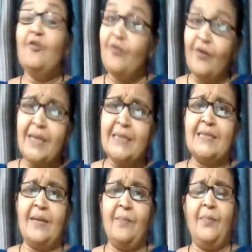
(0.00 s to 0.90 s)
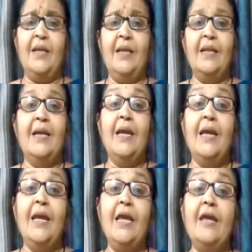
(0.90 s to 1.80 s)
For example,
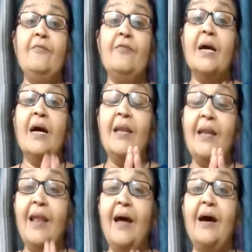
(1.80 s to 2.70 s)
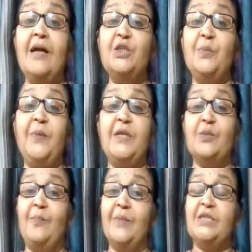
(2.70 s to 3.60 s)
if a large piece of
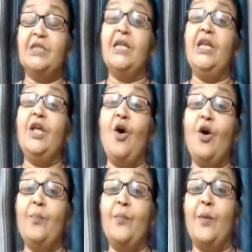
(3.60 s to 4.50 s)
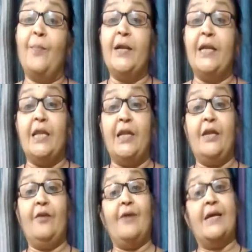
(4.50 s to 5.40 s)
machinery or property
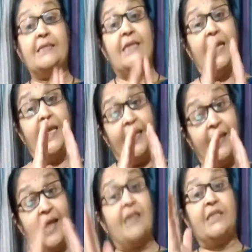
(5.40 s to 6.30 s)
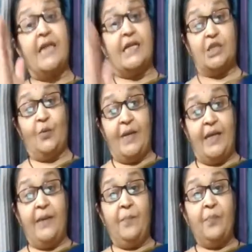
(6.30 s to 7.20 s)
requires a large cash
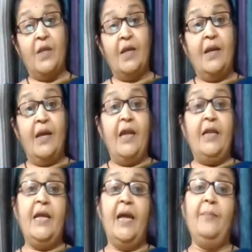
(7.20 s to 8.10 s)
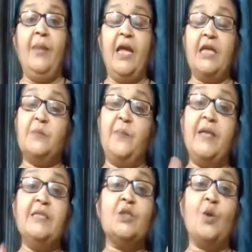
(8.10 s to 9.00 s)
outlay, it can be
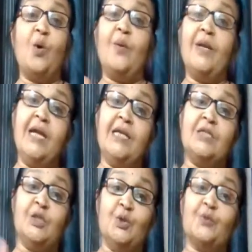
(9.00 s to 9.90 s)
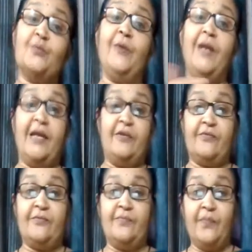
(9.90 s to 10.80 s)
expensed over its useful life
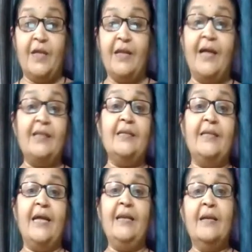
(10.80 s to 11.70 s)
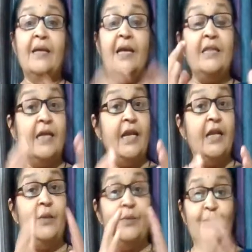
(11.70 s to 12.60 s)
rather than in the
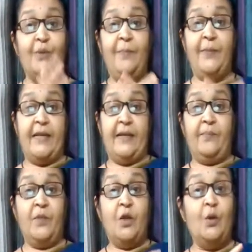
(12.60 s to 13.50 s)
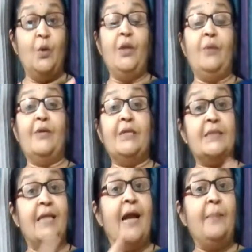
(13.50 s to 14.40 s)
individual period during which
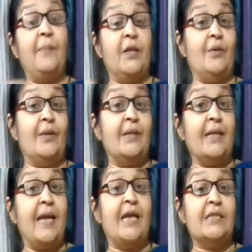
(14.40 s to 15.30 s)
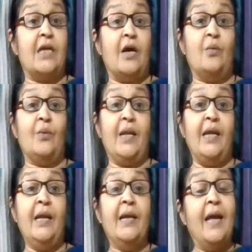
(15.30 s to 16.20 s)
that particular cash outlay
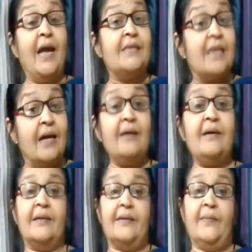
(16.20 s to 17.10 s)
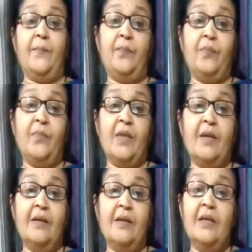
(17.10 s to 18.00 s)
has occurred.
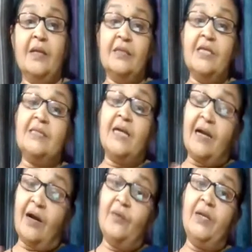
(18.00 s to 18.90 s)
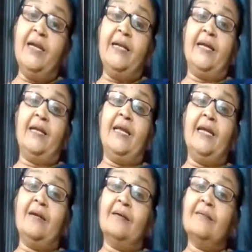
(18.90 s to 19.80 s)
This accounting technique
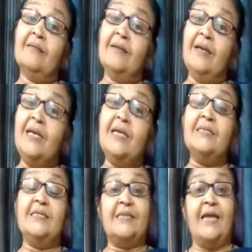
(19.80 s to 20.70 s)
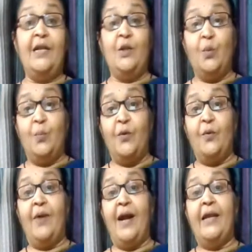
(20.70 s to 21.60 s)
is designed to
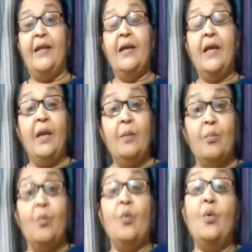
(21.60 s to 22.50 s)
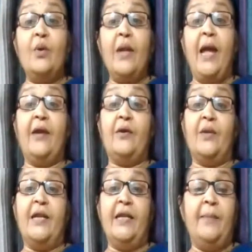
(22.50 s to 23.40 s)
provide a more
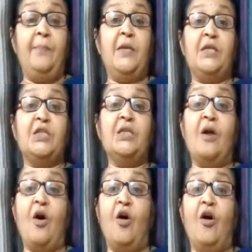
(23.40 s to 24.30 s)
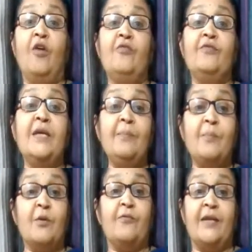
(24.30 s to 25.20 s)
accurate depiction of the
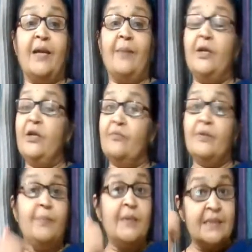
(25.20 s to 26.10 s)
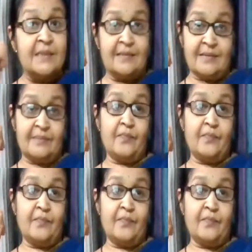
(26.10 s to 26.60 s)
profitability of the business.